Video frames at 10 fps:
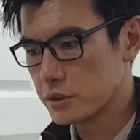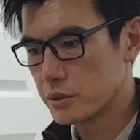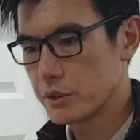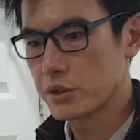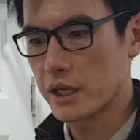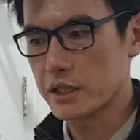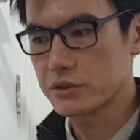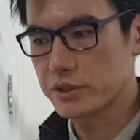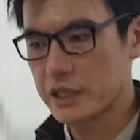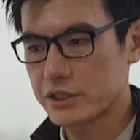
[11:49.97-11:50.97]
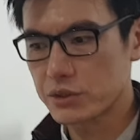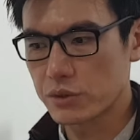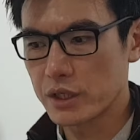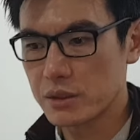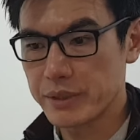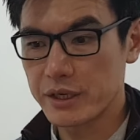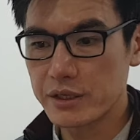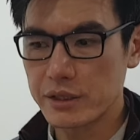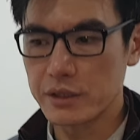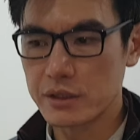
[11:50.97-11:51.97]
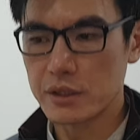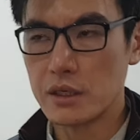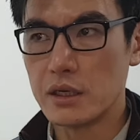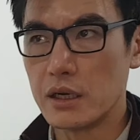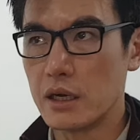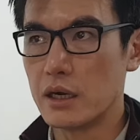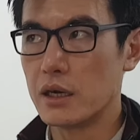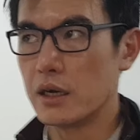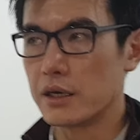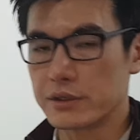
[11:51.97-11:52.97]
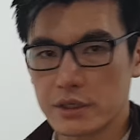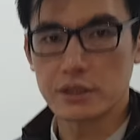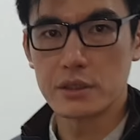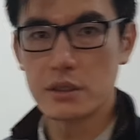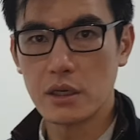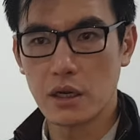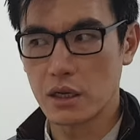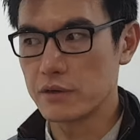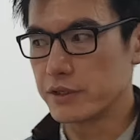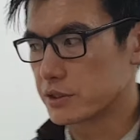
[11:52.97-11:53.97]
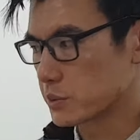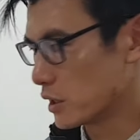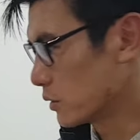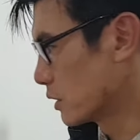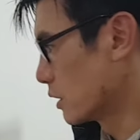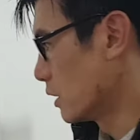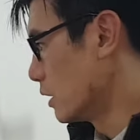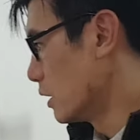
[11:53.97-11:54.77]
builder has already been in here. Yeah. And done a lot of it as well.